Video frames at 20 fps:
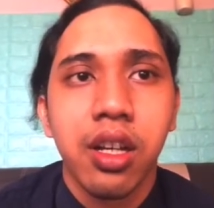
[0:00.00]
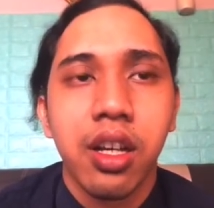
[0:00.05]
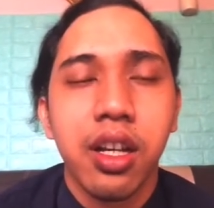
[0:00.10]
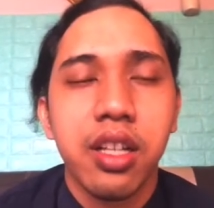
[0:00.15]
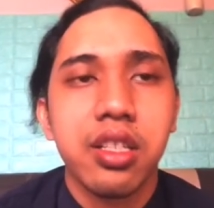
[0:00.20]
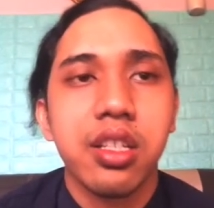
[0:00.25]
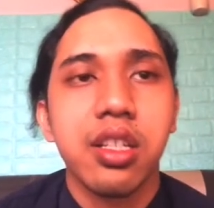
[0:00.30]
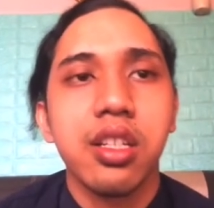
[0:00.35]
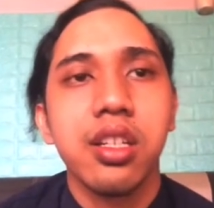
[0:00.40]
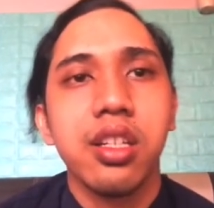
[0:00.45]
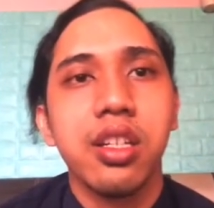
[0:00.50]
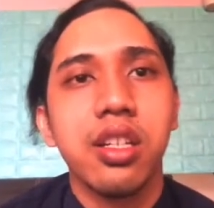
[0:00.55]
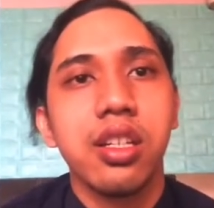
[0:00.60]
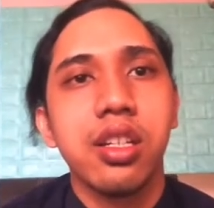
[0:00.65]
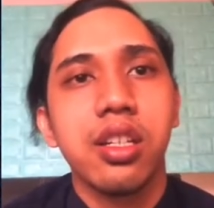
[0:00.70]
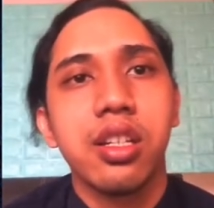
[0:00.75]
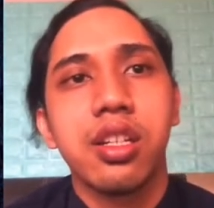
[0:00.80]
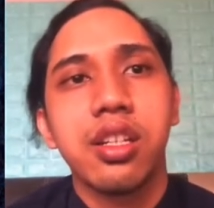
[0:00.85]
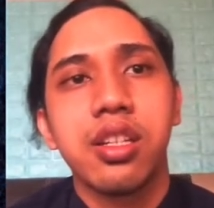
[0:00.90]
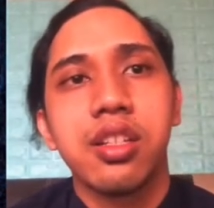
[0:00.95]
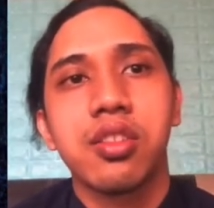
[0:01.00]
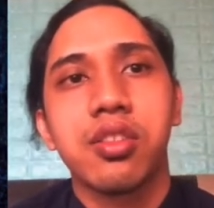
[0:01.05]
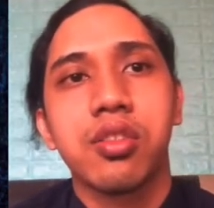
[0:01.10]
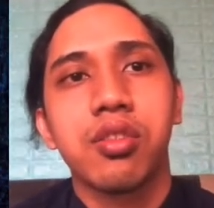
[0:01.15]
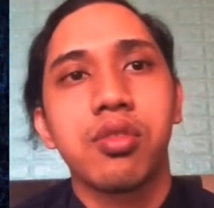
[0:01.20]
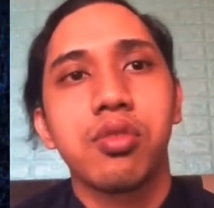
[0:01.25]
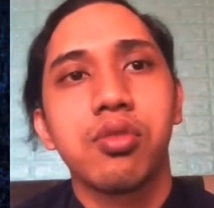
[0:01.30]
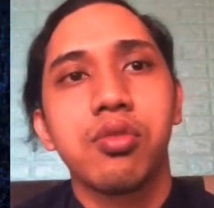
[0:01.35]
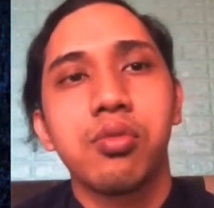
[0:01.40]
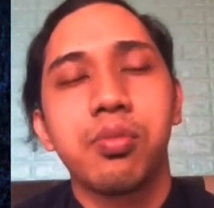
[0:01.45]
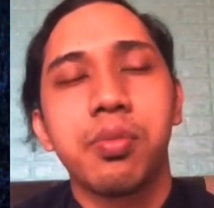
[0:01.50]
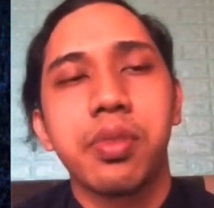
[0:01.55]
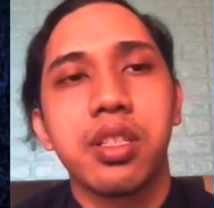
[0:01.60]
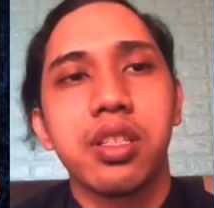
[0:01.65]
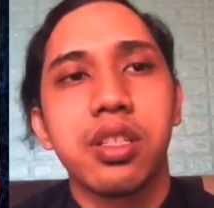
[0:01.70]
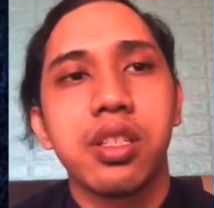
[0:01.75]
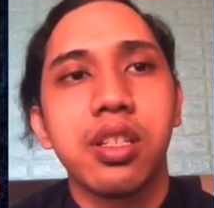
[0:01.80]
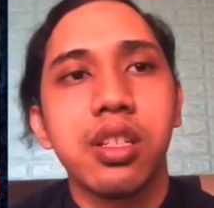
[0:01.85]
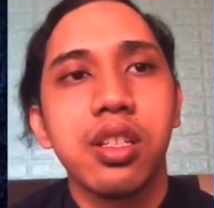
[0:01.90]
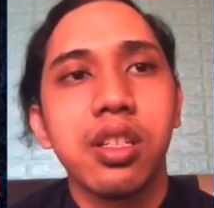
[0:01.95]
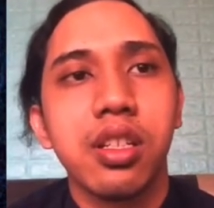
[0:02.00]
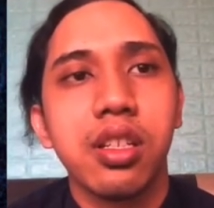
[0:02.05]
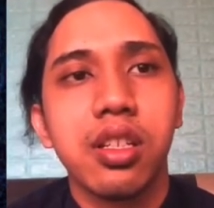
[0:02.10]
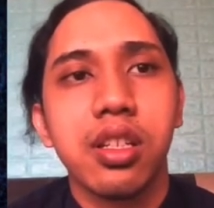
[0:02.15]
Actually, these two person,